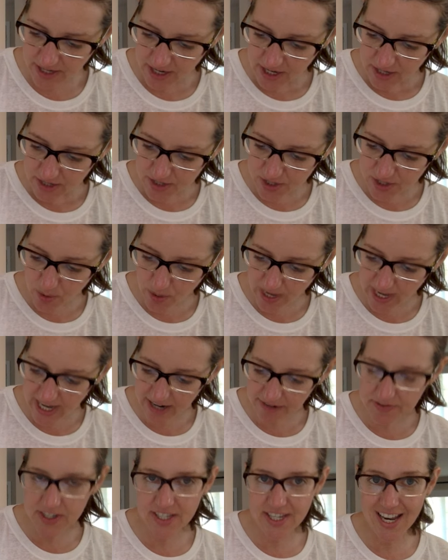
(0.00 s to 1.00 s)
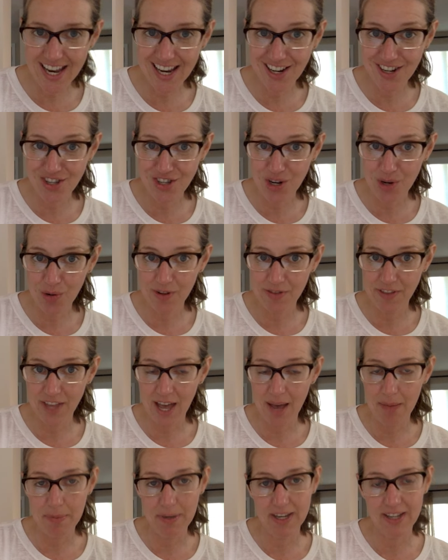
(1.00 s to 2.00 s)
So I have to take note of
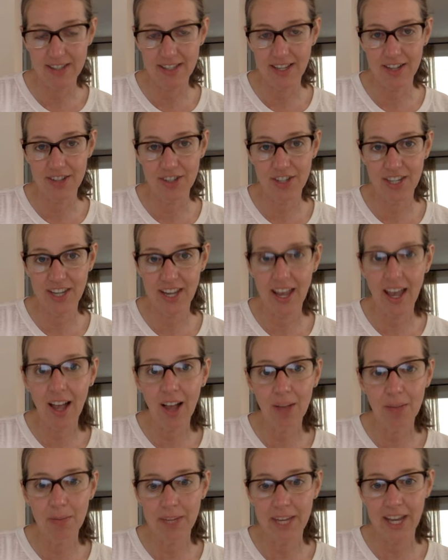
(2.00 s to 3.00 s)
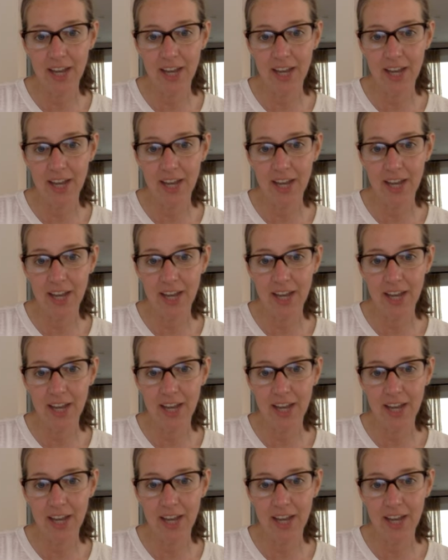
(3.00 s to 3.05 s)
that because that's going to help me